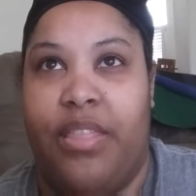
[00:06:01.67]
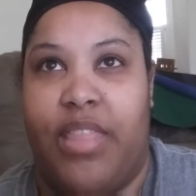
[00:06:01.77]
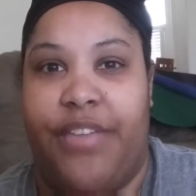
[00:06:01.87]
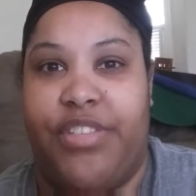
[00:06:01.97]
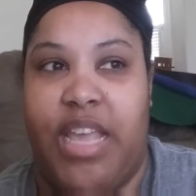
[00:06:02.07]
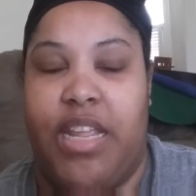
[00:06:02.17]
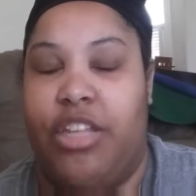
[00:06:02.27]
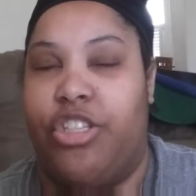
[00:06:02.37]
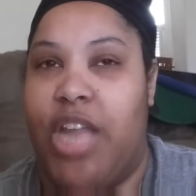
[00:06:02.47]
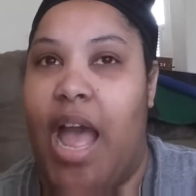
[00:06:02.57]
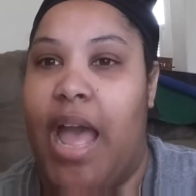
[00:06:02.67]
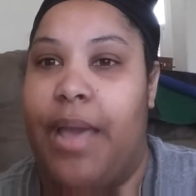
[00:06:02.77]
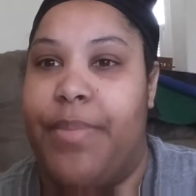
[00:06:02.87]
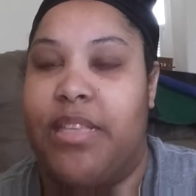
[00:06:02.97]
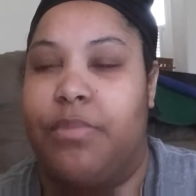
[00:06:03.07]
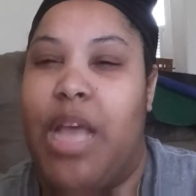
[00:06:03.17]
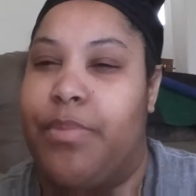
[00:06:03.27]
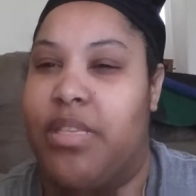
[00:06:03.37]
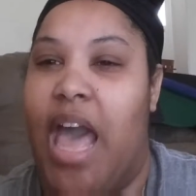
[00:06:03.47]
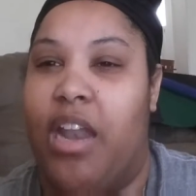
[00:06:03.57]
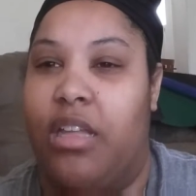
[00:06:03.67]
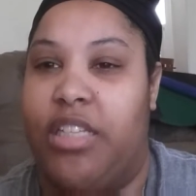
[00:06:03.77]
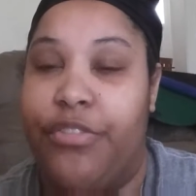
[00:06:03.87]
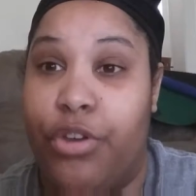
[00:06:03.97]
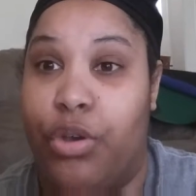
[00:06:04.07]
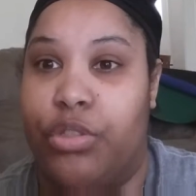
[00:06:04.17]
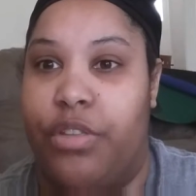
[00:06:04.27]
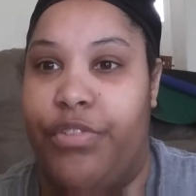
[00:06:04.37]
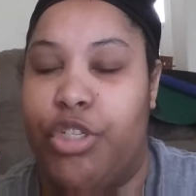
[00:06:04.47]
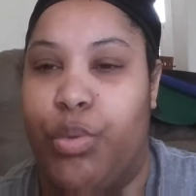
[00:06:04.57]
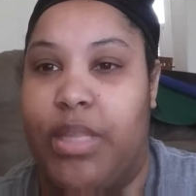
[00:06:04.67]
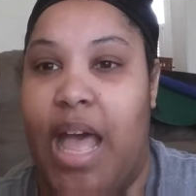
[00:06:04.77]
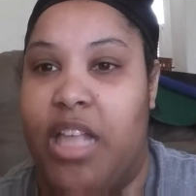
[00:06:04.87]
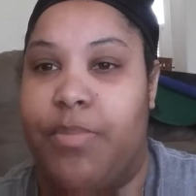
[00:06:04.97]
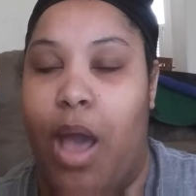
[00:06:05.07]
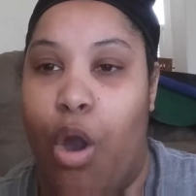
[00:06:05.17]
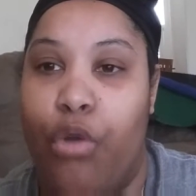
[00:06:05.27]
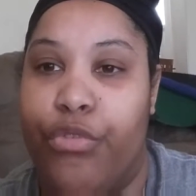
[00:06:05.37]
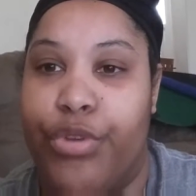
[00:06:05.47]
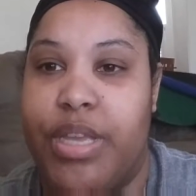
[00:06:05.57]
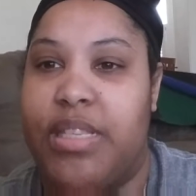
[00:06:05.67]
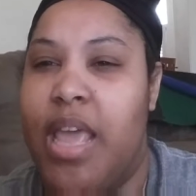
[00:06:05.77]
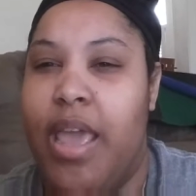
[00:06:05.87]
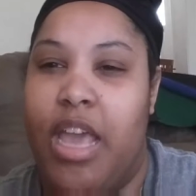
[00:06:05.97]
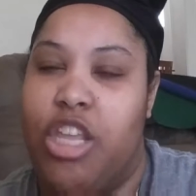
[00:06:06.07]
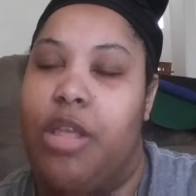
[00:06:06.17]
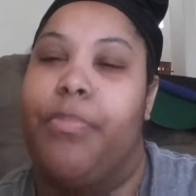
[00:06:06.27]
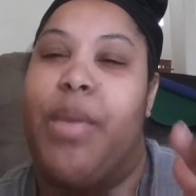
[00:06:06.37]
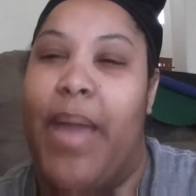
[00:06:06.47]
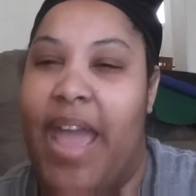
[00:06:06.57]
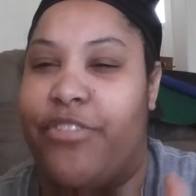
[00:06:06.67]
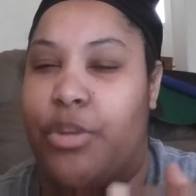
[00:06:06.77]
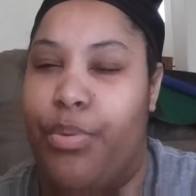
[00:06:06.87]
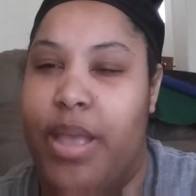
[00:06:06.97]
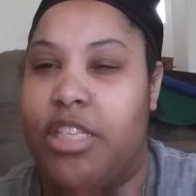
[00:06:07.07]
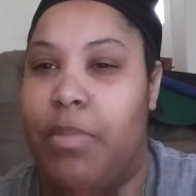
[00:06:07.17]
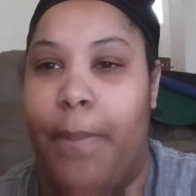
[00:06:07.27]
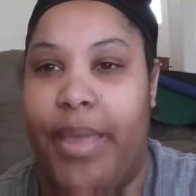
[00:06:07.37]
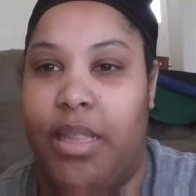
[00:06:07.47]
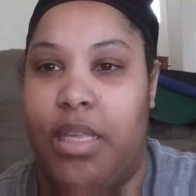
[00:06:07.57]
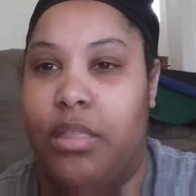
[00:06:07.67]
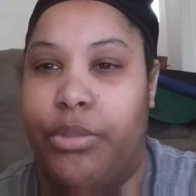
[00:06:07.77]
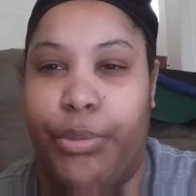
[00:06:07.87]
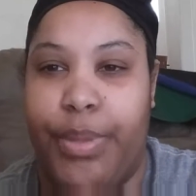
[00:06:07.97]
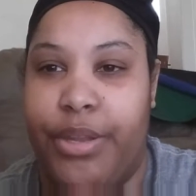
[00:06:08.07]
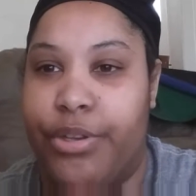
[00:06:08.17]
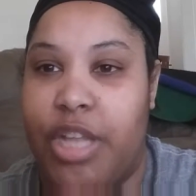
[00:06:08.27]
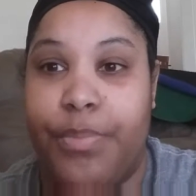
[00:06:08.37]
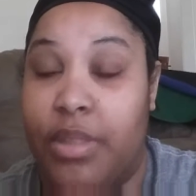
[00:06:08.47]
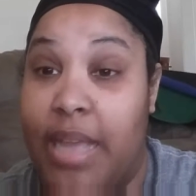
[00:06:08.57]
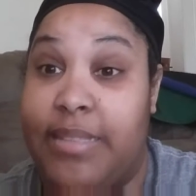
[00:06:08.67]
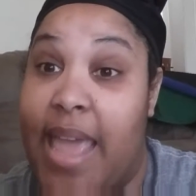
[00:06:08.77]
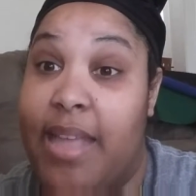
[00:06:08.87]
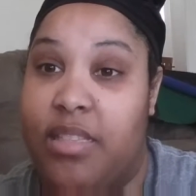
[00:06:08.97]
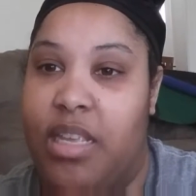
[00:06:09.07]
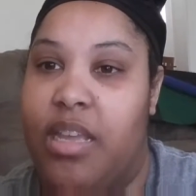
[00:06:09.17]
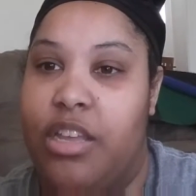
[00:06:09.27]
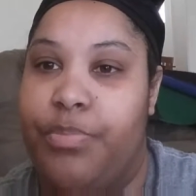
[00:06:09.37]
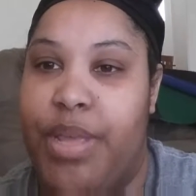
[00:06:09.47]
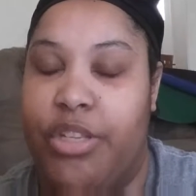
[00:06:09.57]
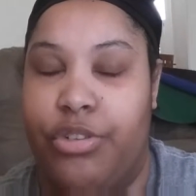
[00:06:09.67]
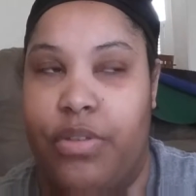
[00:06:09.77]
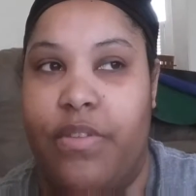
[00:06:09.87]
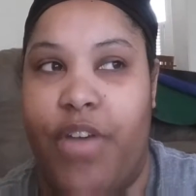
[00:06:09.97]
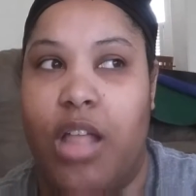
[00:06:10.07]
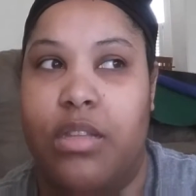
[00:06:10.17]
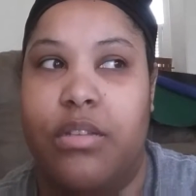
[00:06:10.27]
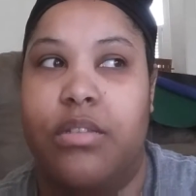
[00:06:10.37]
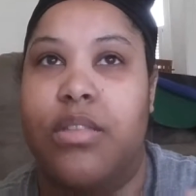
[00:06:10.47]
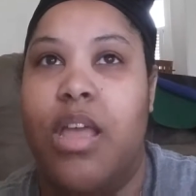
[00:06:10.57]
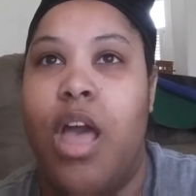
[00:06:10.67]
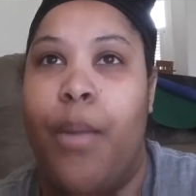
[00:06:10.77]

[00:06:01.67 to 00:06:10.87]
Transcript: they've said each time that sometimes it's kind of difficult to visualize my ovaries, and they might have to press on my belly a little bit or something like that to get good pictures of the follicles.